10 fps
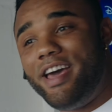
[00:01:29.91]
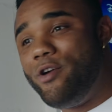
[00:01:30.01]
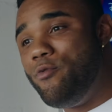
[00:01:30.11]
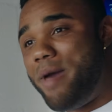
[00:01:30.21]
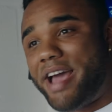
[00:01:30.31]

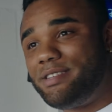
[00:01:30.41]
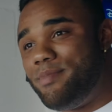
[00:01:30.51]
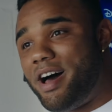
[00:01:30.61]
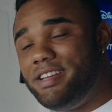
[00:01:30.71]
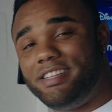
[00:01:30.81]
who
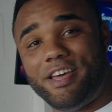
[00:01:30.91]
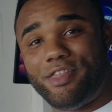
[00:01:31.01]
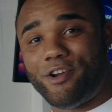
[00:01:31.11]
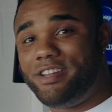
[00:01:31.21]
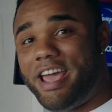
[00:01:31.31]
maximize
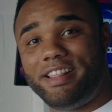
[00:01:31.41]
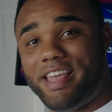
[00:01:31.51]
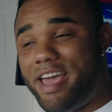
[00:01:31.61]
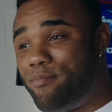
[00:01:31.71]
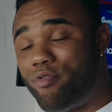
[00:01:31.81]
their
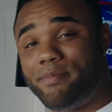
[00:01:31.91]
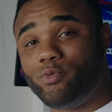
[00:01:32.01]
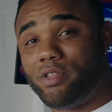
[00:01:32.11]
day-to-day preps,